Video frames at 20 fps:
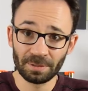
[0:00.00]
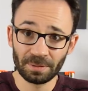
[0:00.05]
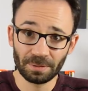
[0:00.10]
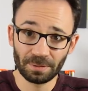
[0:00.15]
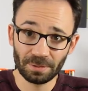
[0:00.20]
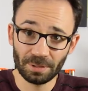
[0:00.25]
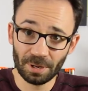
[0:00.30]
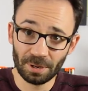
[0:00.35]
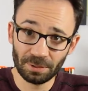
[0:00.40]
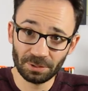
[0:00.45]

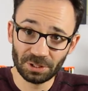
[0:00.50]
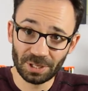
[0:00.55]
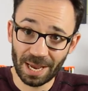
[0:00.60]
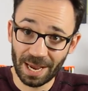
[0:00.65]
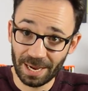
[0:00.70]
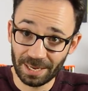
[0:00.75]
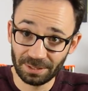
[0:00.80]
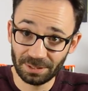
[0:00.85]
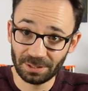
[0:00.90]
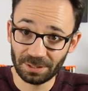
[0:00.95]
Those
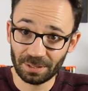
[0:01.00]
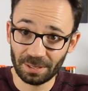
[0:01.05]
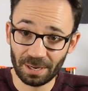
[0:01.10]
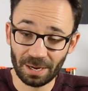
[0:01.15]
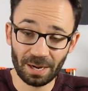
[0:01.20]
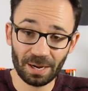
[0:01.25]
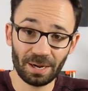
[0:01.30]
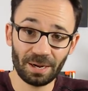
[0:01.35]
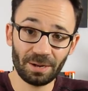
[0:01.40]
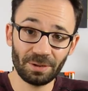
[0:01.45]
heads
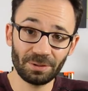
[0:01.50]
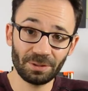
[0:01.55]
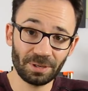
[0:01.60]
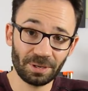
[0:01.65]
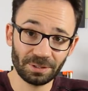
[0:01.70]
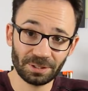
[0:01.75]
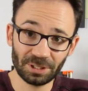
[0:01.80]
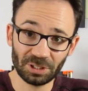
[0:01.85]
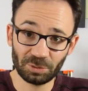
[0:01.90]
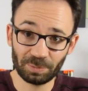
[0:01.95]
are
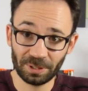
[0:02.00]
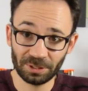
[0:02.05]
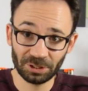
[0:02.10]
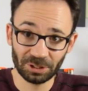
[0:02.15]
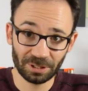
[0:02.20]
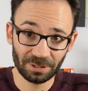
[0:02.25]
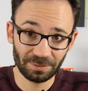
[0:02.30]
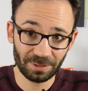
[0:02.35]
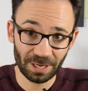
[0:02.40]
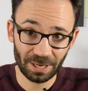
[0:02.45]
not
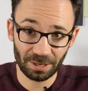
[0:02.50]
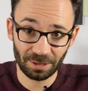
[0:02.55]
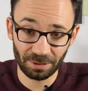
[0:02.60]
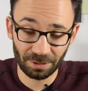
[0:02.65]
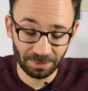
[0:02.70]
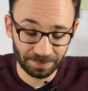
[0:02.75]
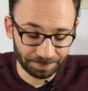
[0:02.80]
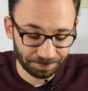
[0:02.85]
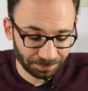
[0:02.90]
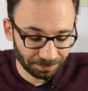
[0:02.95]
expensive at
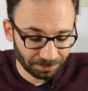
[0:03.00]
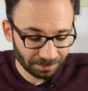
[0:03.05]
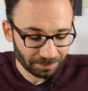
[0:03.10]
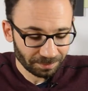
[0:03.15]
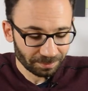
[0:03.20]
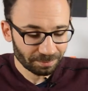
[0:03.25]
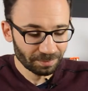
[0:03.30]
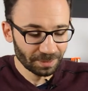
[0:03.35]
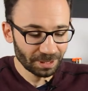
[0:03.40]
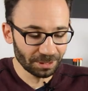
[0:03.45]
all.
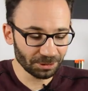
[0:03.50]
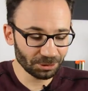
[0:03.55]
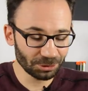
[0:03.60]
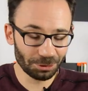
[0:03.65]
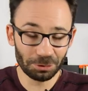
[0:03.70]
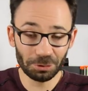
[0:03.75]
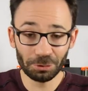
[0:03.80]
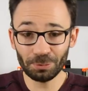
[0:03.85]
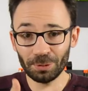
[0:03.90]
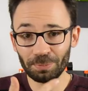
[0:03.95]

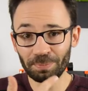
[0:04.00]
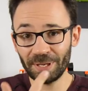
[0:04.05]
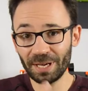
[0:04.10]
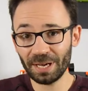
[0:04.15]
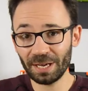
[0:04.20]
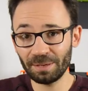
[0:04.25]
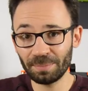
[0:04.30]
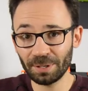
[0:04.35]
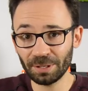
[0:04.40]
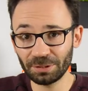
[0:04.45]
So you will be
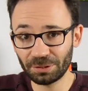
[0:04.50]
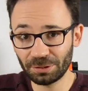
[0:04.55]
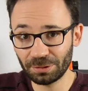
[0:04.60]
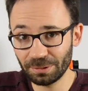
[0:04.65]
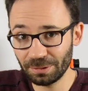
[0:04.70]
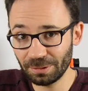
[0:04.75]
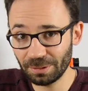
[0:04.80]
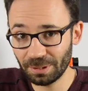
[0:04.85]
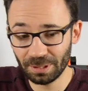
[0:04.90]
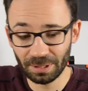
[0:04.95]
able
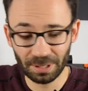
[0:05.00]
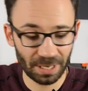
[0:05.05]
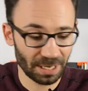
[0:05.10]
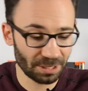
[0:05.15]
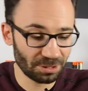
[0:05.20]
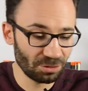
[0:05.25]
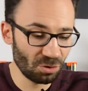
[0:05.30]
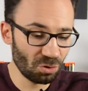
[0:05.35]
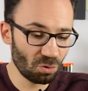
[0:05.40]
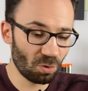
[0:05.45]
to
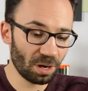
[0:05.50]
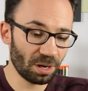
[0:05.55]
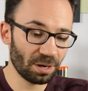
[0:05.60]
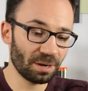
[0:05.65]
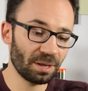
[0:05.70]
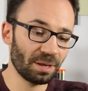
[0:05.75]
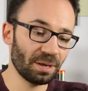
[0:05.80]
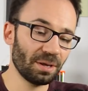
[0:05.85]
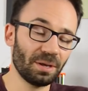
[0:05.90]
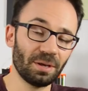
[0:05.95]
get new
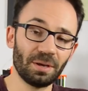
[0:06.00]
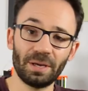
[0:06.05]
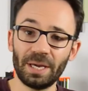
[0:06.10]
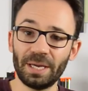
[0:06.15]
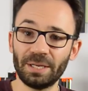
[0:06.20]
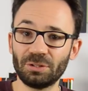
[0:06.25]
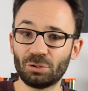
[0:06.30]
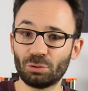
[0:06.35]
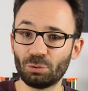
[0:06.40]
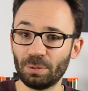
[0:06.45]
one
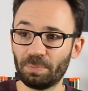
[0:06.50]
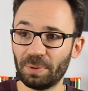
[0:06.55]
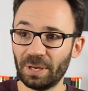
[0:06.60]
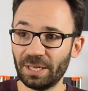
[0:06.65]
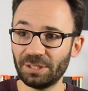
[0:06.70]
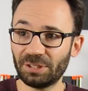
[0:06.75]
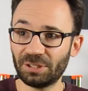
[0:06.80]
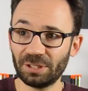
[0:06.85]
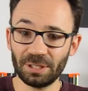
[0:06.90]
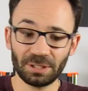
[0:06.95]
and to
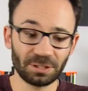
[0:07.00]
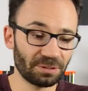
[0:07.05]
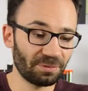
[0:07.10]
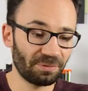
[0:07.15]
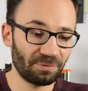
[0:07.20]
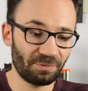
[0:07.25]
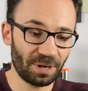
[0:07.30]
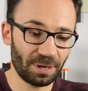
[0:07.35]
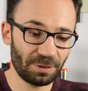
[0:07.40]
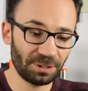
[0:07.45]
replace it.
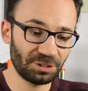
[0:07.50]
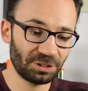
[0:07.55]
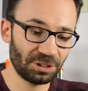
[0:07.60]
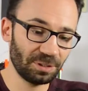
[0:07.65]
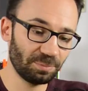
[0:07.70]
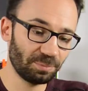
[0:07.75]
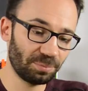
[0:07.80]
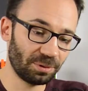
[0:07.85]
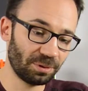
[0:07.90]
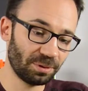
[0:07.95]
Very
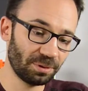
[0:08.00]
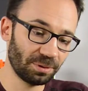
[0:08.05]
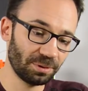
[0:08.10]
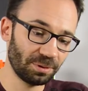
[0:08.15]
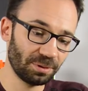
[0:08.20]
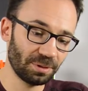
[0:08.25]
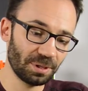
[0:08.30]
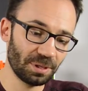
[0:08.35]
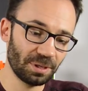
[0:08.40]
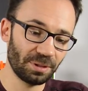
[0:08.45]
simple.
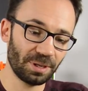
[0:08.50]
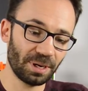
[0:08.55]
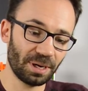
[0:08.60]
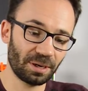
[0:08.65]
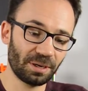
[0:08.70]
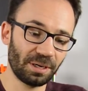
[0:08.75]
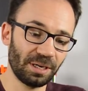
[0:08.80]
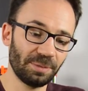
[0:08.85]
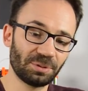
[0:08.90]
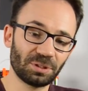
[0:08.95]
There are
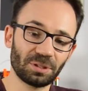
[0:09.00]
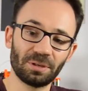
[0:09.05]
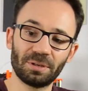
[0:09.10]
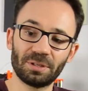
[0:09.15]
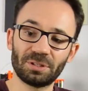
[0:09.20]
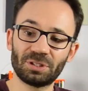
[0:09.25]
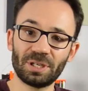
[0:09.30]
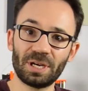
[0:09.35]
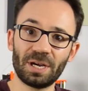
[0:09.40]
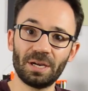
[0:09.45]
clips on
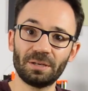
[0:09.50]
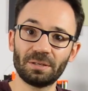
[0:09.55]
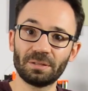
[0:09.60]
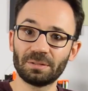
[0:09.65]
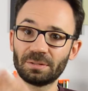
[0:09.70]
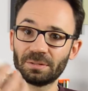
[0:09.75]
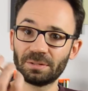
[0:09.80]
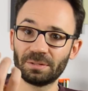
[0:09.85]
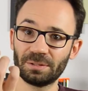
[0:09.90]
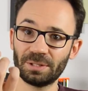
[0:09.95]
the side.
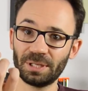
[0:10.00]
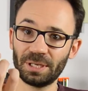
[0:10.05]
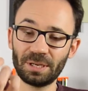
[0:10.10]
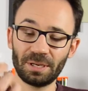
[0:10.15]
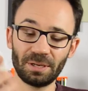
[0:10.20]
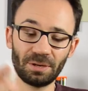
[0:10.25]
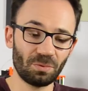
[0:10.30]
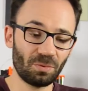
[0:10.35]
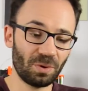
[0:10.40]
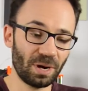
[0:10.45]
Take
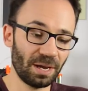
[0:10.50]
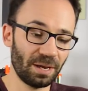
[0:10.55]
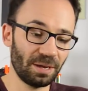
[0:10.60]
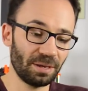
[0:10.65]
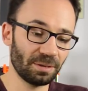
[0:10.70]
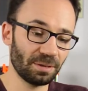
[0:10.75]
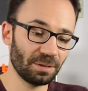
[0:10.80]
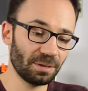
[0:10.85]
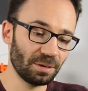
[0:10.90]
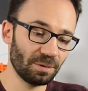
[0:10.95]
it away,
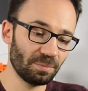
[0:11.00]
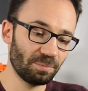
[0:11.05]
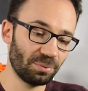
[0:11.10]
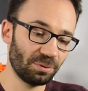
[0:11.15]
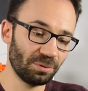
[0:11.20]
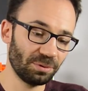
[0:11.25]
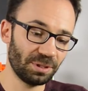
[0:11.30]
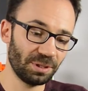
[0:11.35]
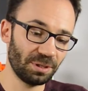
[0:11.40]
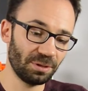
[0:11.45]

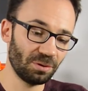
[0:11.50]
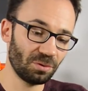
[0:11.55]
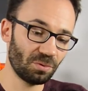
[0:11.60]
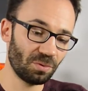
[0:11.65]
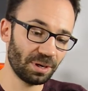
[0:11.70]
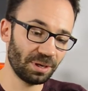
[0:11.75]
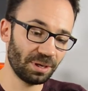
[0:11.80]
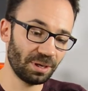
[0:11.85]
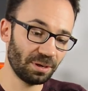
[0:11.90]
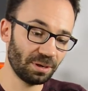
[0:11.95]
put the new
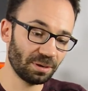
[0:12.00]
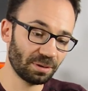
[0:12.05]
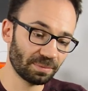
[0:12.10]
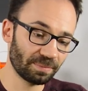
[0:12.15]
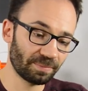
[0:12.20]
one in.